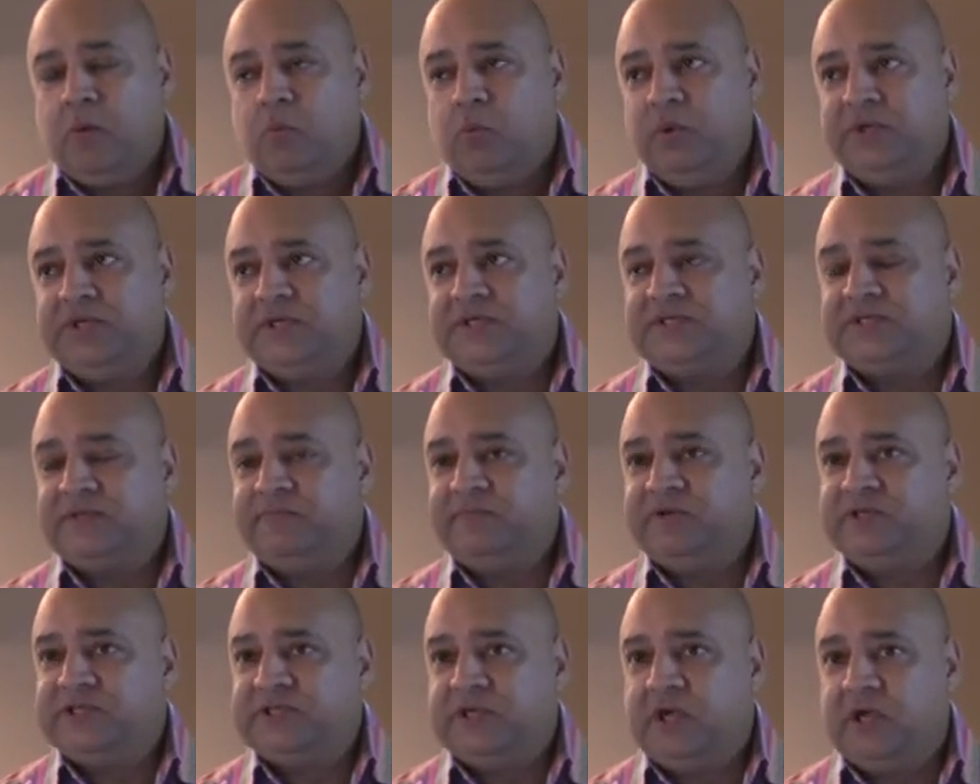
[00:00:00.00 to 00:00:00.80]
We did
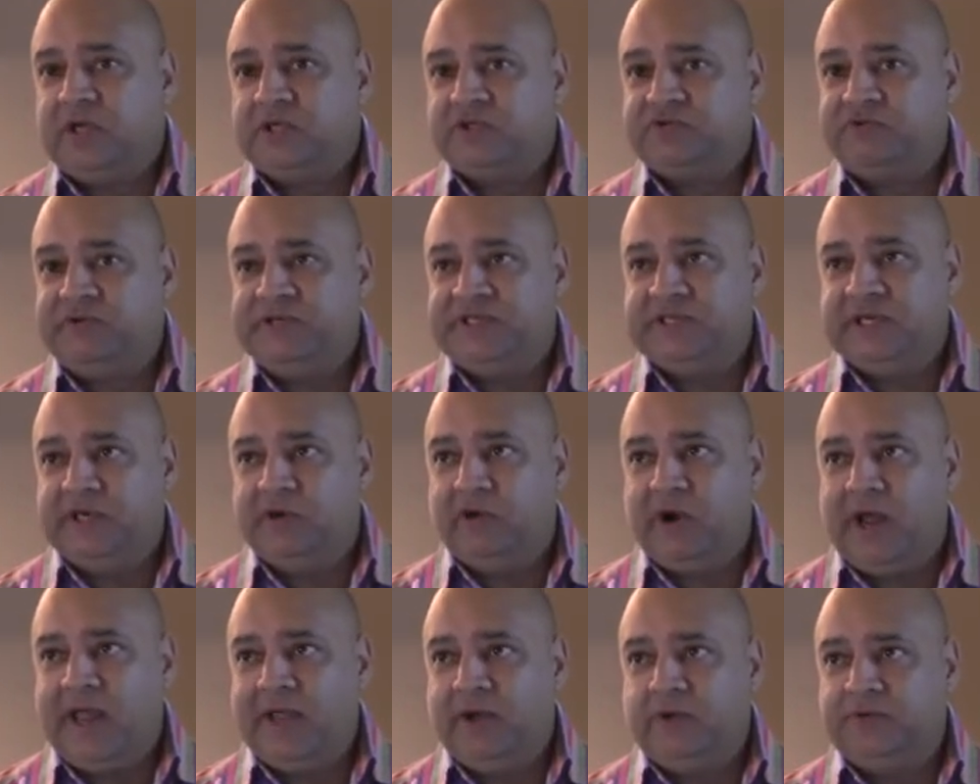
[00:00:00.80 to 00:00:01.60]
some research
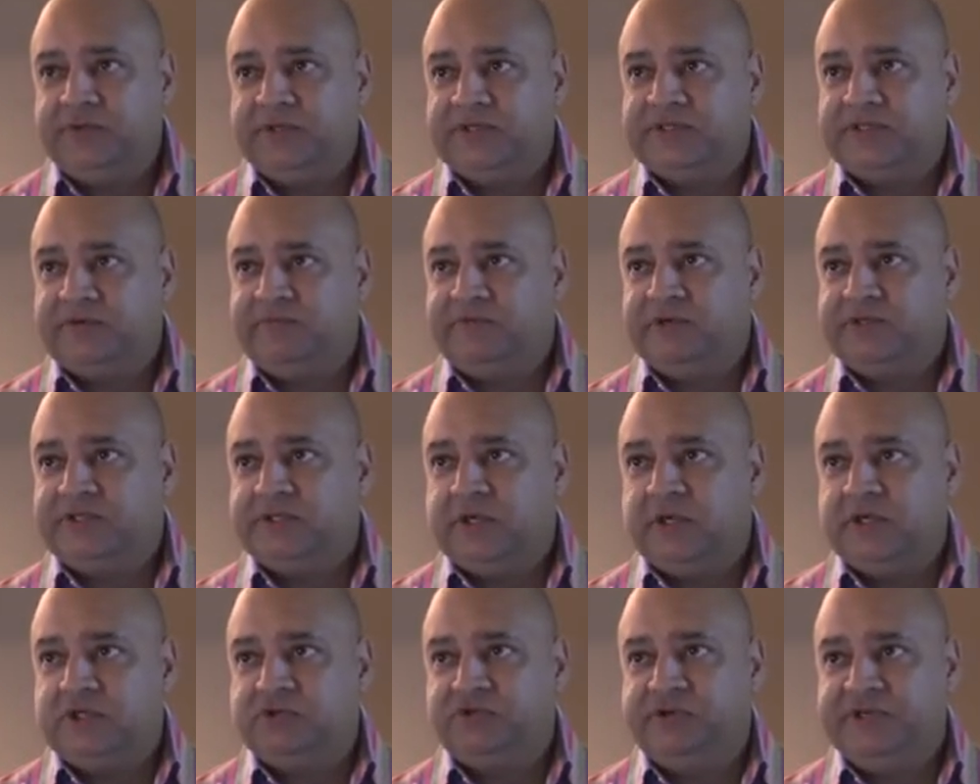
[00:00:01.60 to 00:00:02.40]
recently, or Aon did some
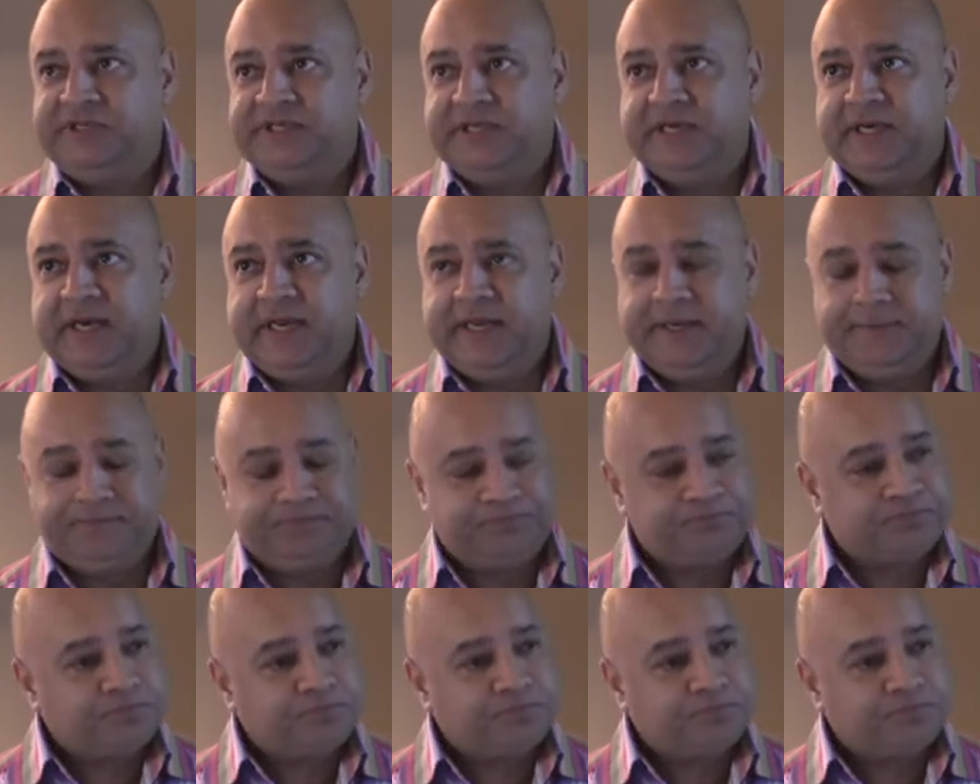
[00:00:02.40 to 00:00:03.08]
research recently,